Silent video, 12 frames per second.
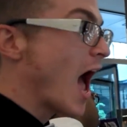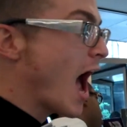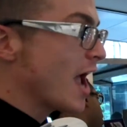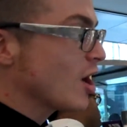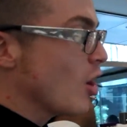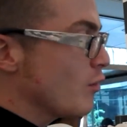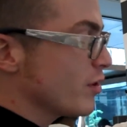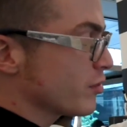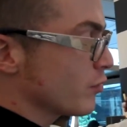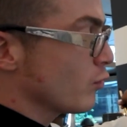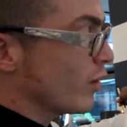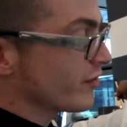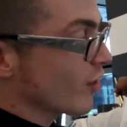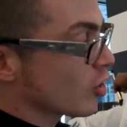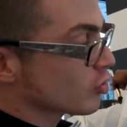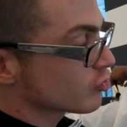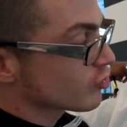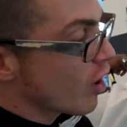and I go with what's
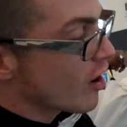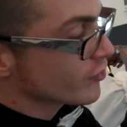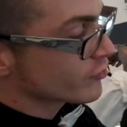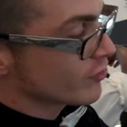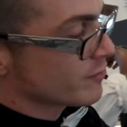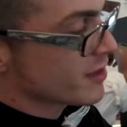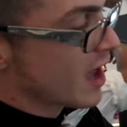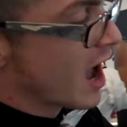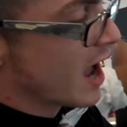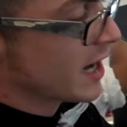across from the